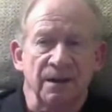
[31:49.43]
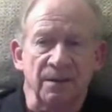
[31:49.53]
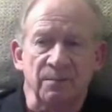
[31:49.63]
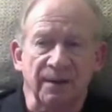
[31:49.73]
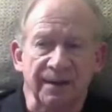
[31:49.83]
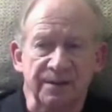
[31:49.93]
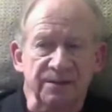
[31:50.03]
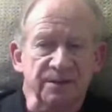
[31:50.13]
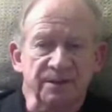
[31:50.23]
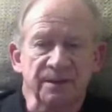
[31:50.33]
in
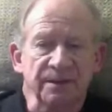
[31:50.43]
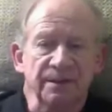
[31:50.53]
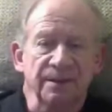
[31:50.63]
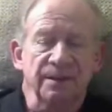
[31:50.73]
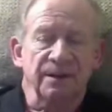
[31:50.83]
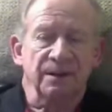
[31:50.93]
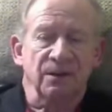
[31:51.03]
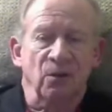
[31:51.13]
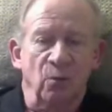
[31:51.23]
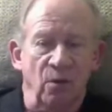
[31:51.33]
places
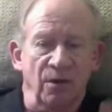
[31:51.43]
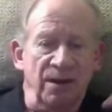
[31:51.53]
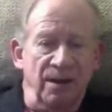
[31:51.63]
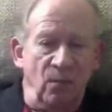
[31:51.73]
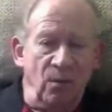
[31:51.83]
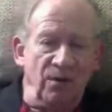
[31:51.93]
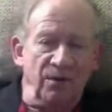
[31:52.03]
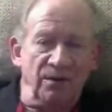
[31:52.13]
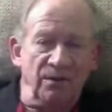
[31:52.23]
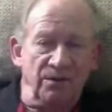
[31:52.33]
where
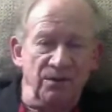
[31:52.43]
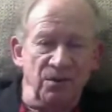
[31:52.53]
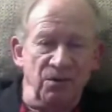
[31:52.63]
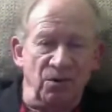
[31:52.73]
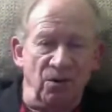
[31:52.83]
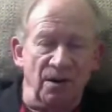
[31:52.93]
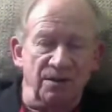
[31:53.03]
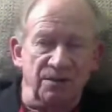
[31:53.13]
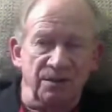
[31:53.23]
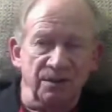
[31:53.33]
the
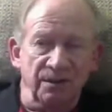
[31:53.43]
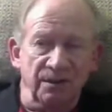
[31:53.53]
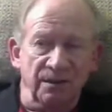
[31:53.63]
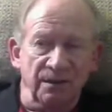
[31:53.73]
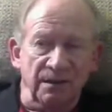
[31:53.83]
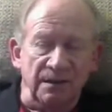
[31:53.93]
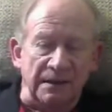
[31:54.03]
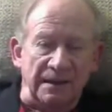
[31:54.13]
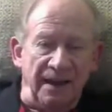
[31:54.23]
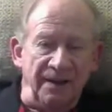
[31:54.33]
neutrons
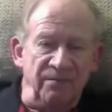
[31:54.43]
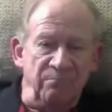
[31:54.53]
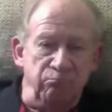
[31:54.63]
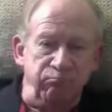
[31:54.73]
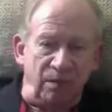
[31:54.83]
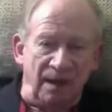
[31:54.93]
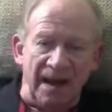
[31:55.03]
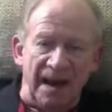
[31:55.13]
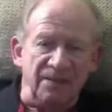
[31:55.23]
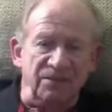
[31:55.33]
had
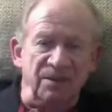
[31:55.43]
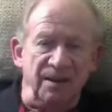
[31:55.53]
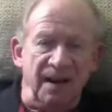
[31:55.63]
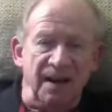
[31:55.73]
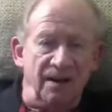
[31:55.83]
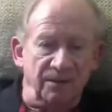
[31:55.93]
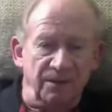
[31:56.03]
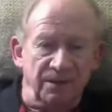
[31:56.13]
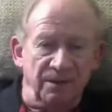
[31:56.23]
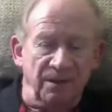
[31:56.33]
blasted
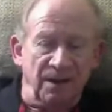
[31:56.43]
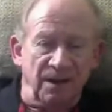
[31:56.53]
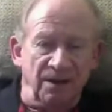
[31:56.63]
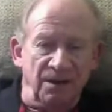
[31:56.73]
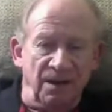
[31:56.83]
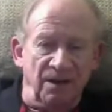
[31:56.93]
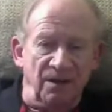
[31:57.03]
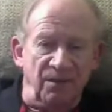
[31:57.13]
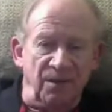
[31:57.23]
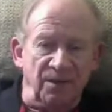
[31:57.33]
out in
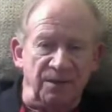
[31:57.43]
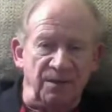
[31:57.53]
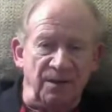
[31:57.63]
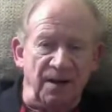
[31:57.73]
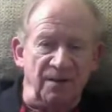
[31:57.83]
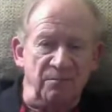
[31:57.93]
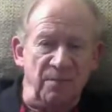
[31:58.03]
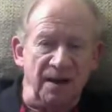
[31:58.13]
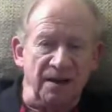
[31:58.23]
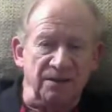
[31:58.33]
a 55
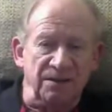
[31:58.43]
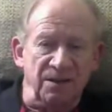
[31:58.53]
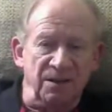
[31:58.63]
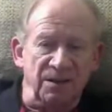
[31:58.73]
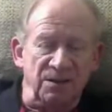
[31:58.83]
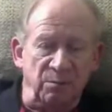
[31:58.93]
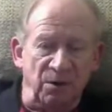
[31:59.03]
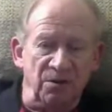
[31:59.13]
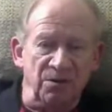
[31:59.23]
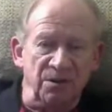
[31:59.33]
megaton
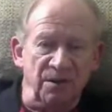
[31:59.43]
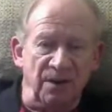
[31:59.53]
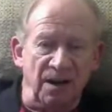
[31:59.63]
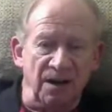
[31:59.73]
explosion of a